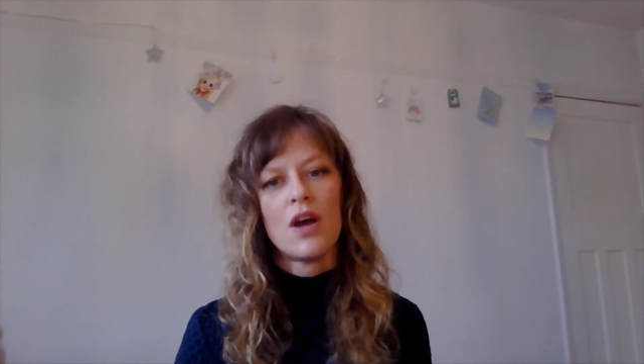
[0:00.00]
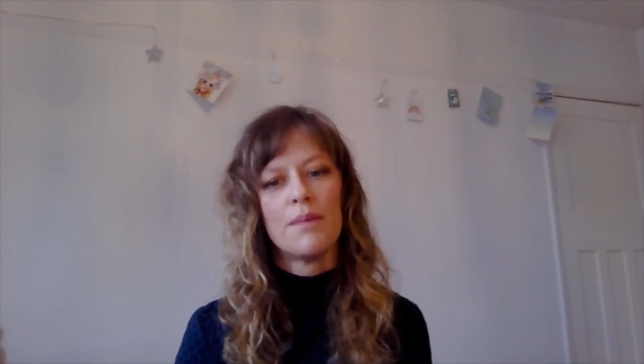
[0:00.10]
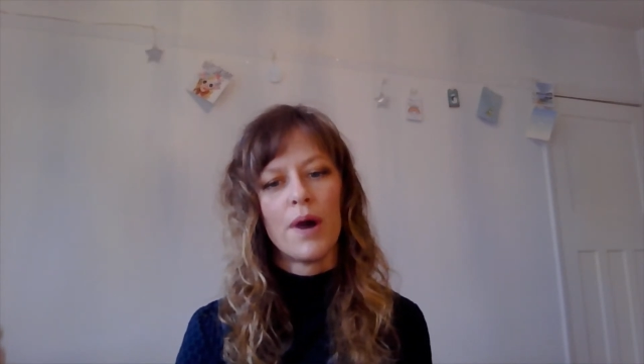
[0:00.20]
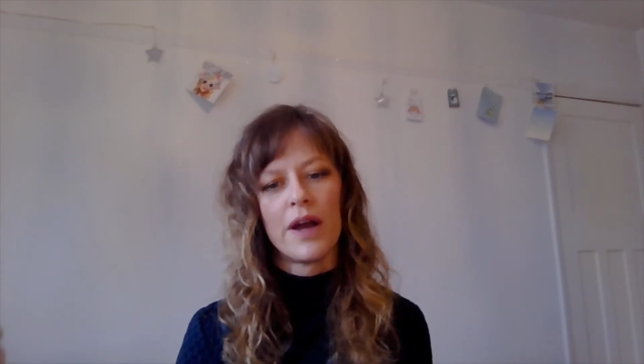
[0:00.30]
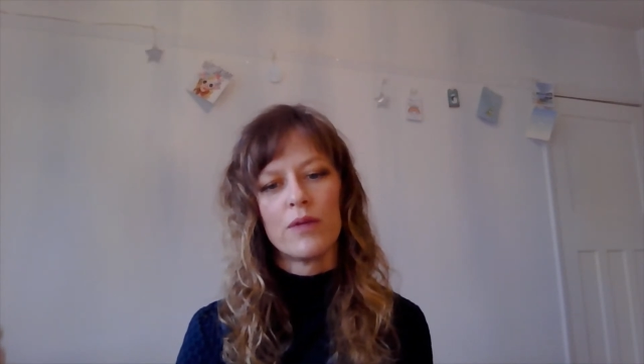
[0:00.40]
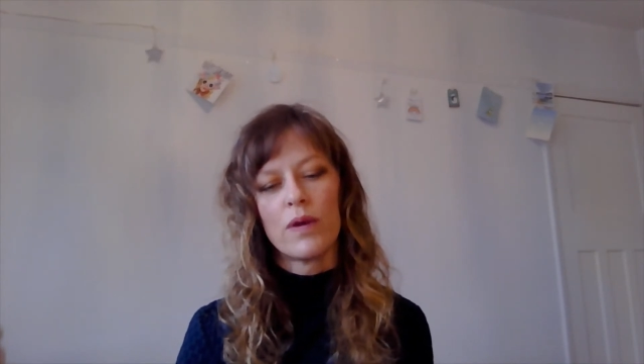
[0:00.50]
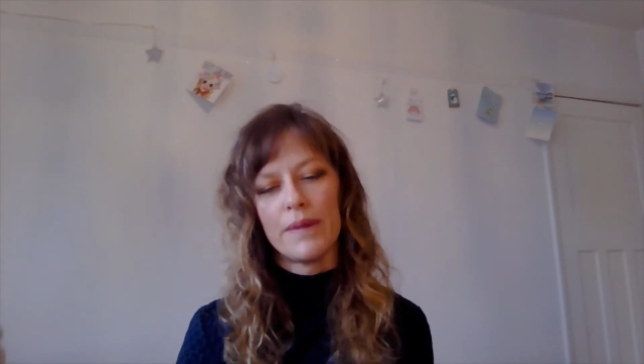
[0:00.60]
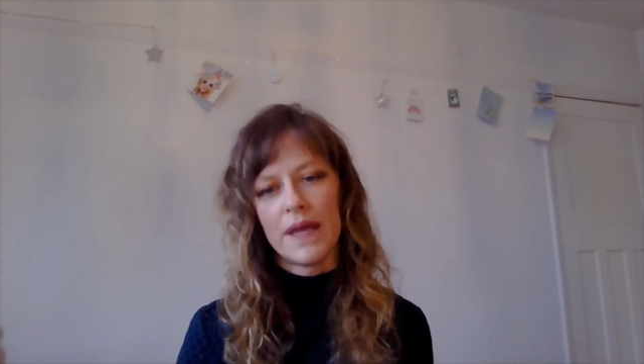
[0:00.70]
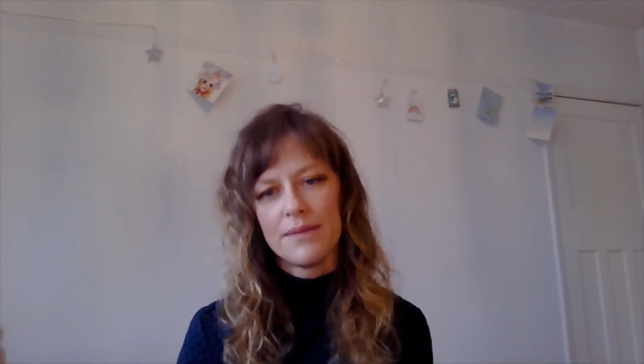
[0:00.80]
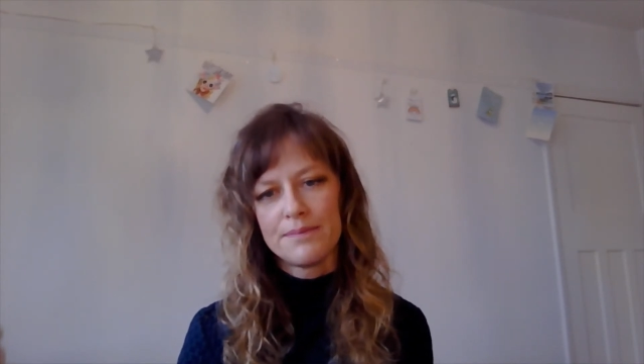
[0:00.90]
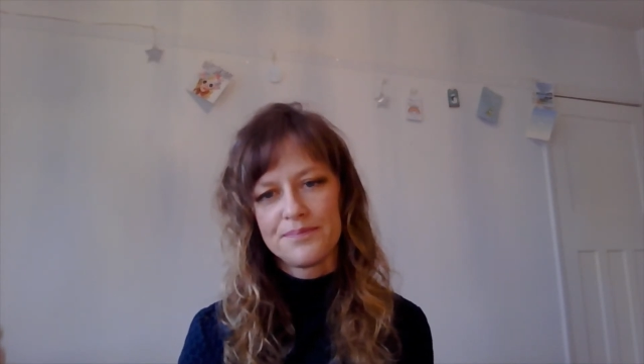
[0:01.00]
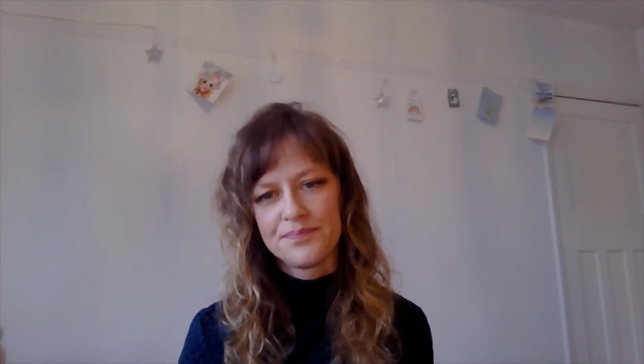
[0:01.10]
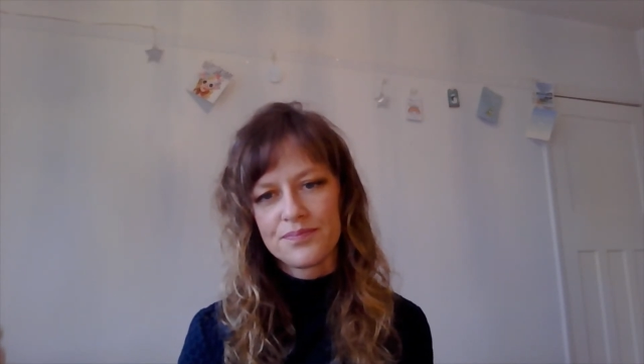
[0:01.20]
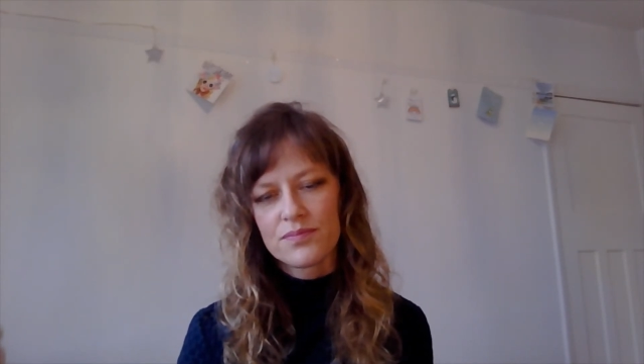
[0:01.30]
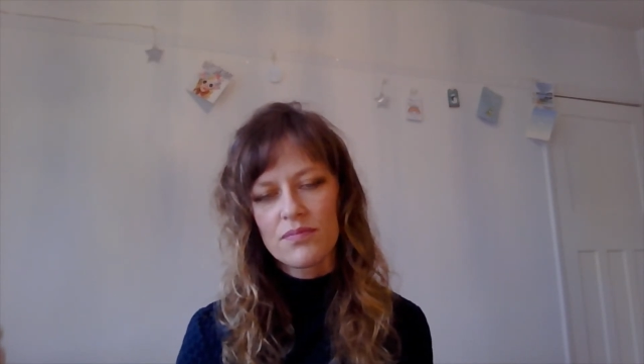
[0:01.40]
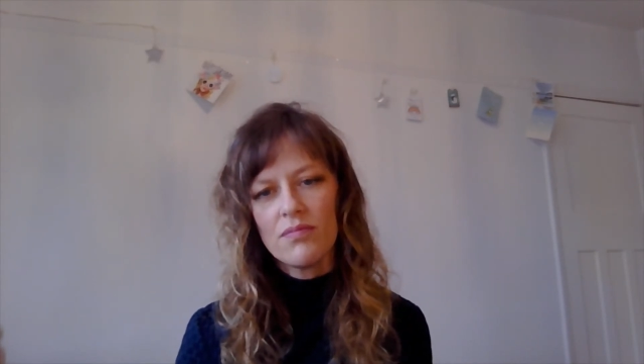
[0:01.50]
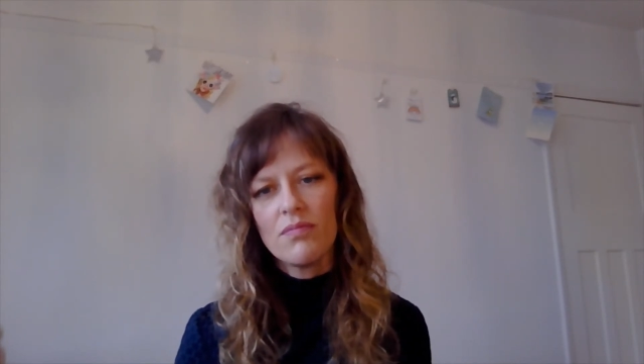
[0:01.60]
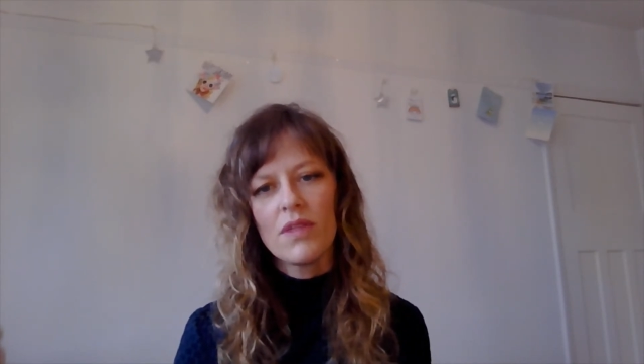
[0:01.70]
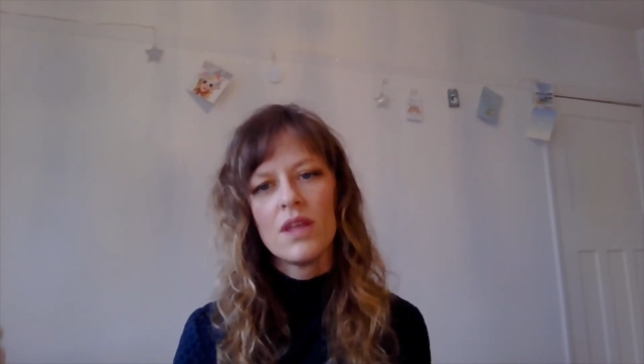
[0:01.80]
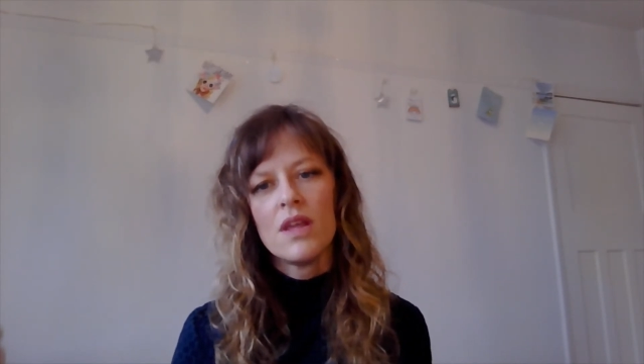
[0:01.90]
by women
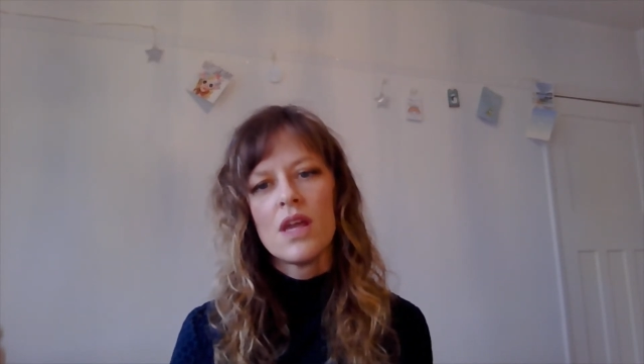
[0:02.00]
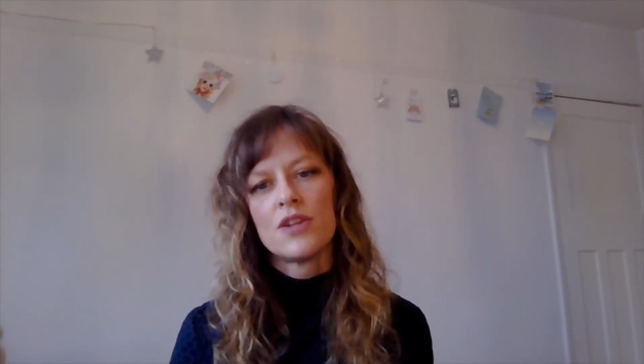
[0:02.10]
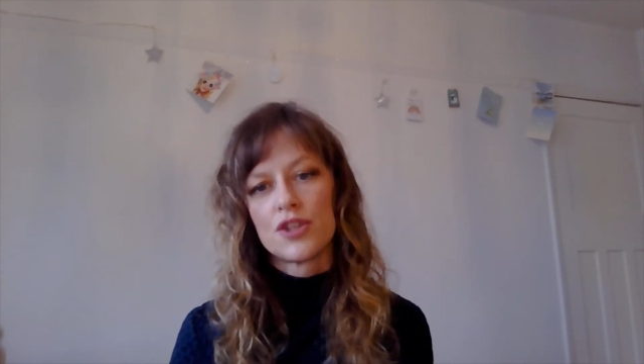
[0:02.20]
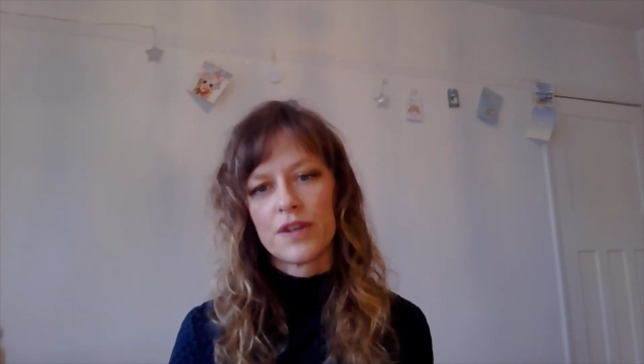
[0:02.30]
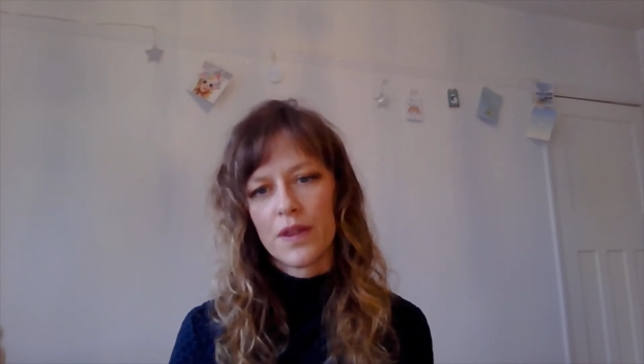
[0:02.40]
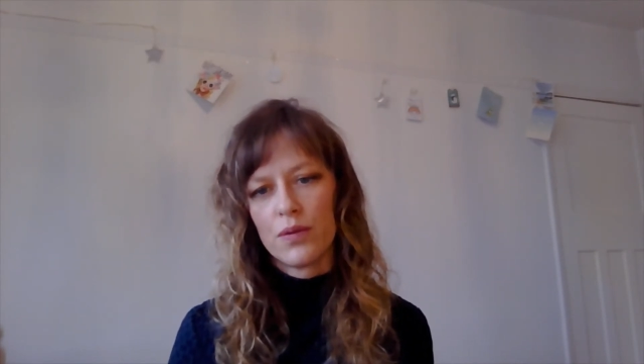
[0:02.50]
during